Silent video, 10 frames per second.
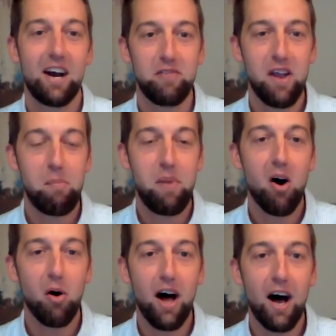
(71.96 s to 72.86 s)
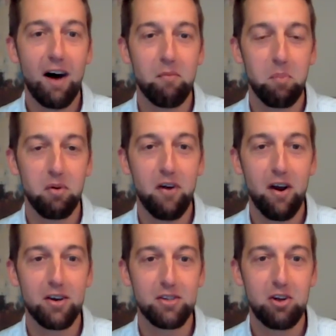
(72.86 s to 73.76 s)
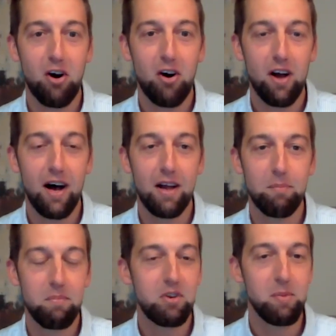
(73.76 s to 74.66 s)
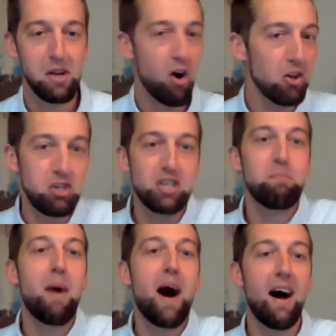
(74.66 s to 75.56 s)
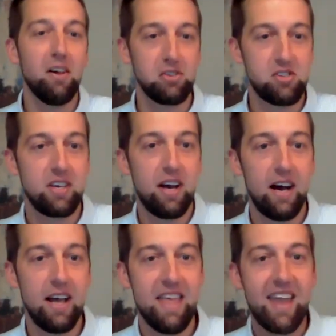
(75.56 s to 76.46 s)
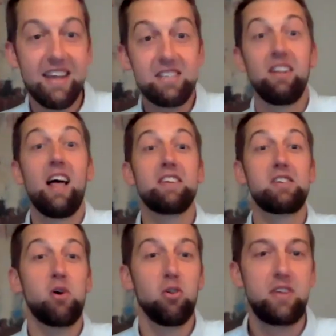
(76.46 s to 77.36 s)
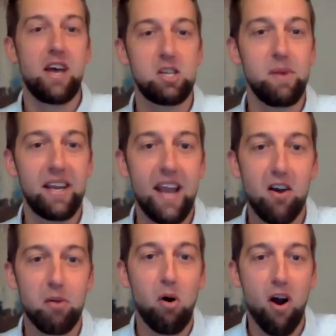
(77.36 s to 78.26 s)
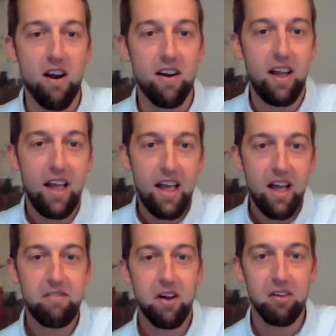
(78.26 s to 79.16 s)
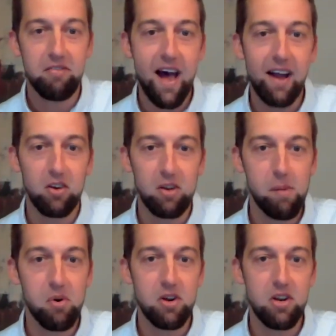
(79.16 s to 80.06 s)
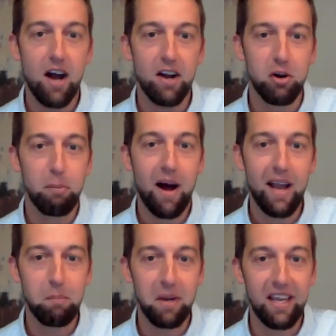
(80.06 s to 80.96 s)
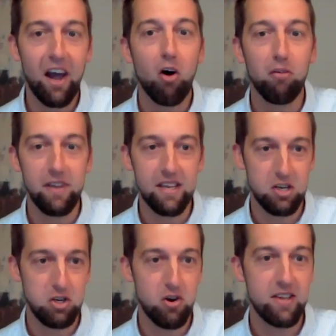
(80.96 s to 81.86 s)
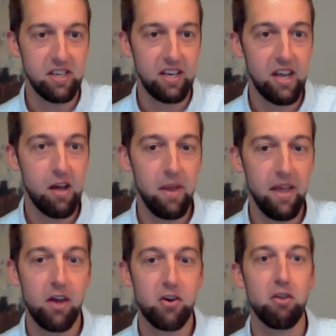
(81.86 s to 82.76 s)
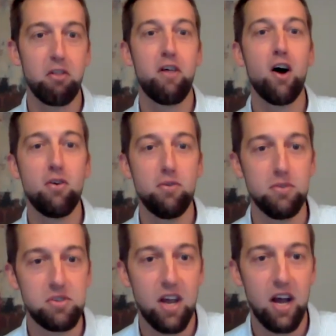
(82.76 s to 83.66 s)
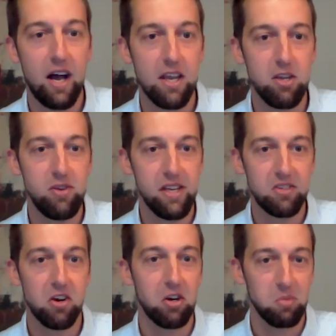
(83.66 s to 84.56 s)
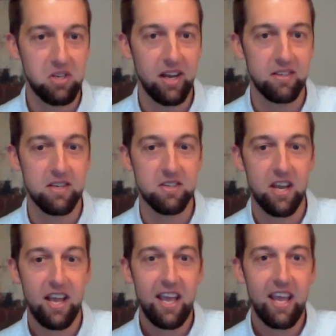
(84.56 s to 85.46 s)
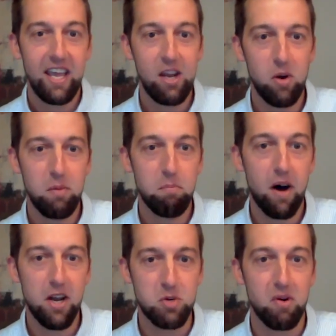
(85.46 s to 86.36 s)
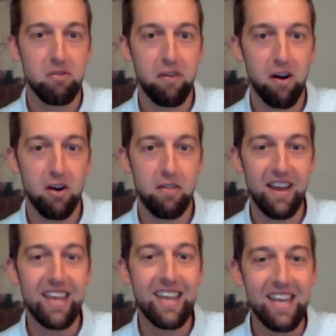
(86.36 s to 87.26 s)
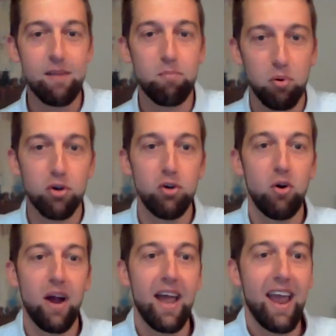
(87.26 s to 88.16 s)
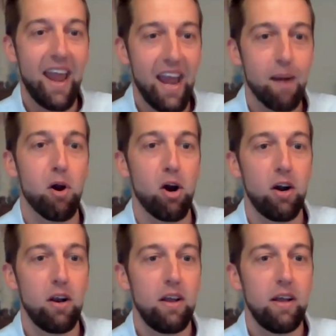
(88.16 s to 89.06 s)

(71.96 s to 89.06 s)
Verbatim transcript: Dr. Van Pelt uh, prefers call, uh, to be called just Miles. Uh, that is, unless his Old Testament counterpart, fellow faculty member Dr. Mike McKelvey, is addressing him. And under those uh, unique circumstances, he would much prefer the Hebrew hammer.